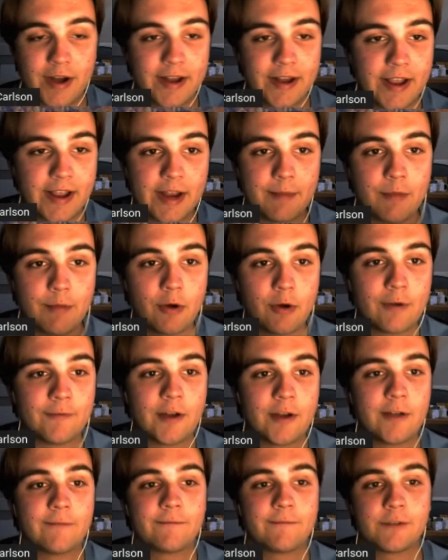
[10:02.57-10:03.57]
to get him more
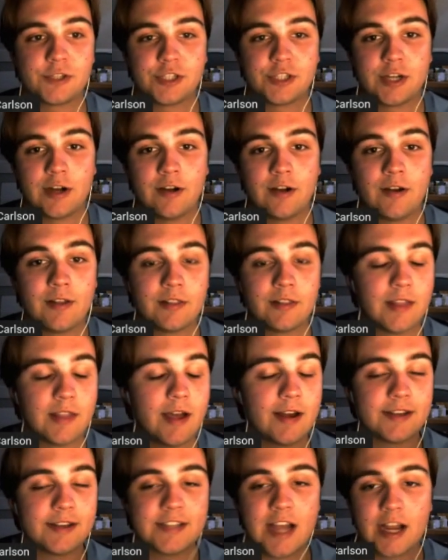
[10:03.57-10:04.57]
involved for sure. A
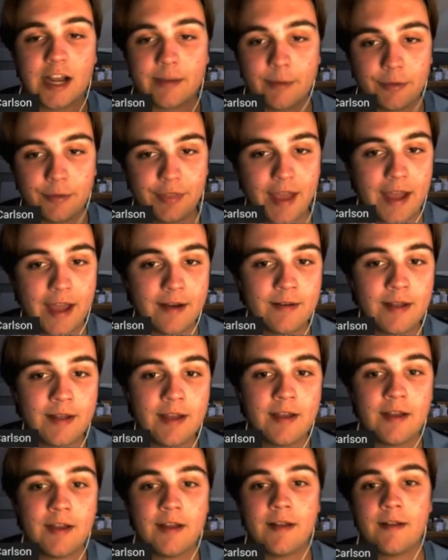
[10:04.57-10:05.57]
lot of talk about that.
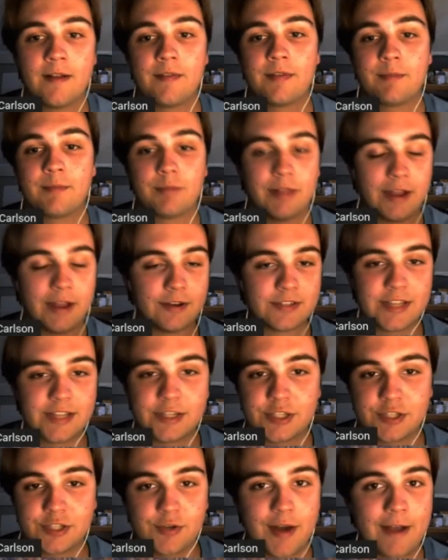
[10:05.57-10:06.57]
Players they
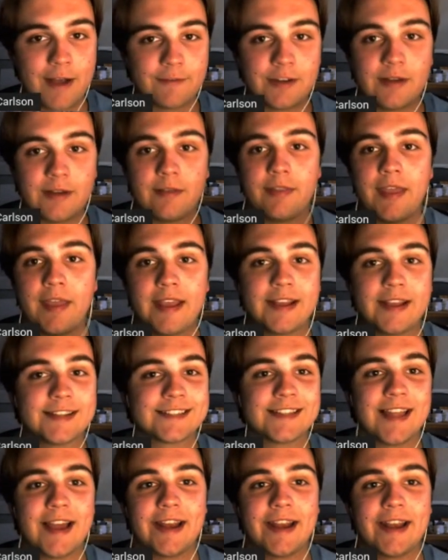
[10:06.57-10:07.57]
just drafted, they can
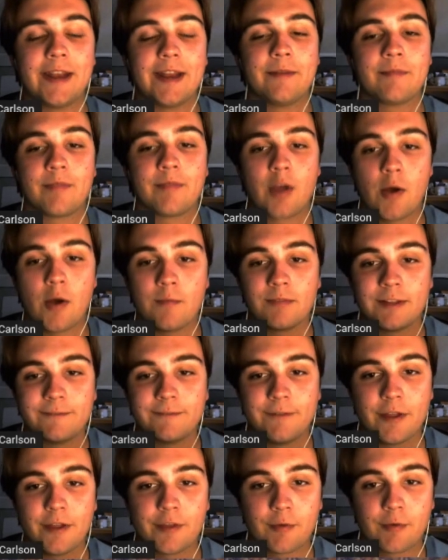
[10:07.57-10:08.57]
slide in. Hopefully
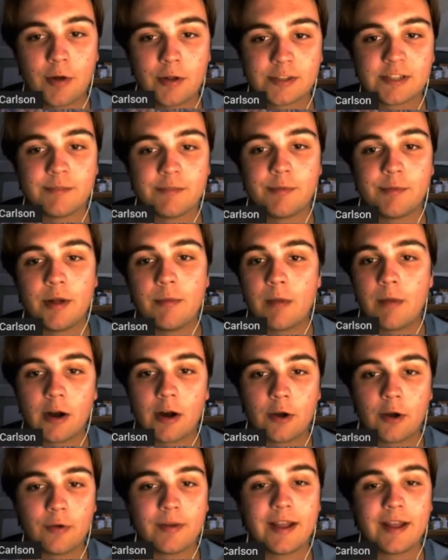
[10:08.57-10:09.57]
fill the roles of
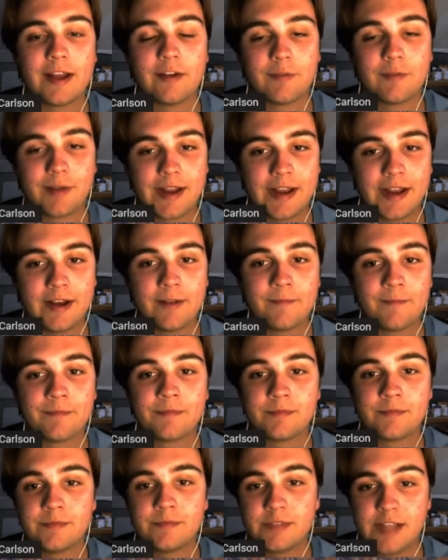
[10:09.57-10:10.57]
Bolmaro and Reid.
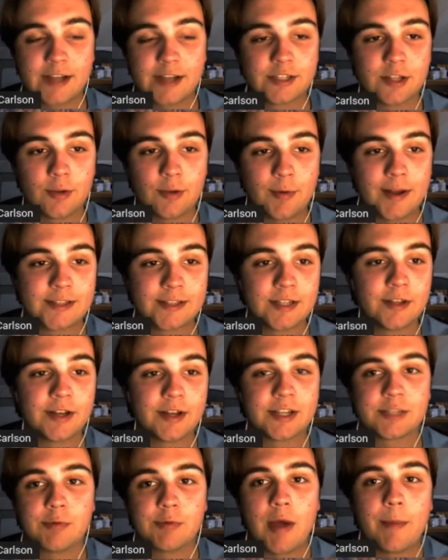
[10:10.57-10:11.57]
D'Angelo Russell,
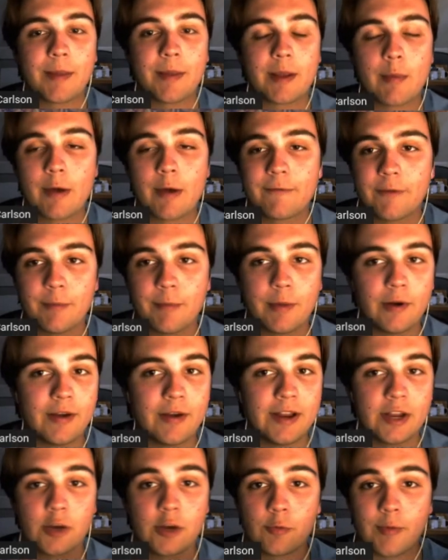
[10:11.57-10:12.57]
you're swapping him out for
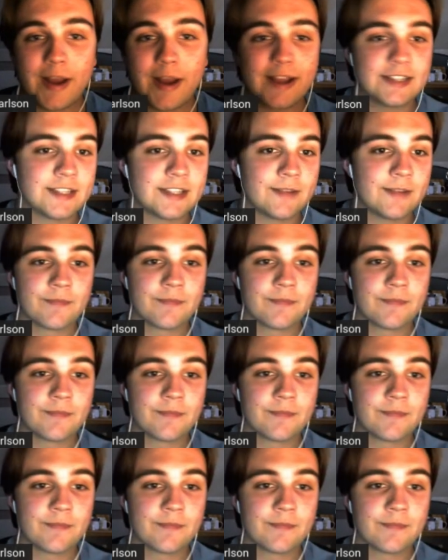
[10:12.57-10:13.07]
Murray. Great.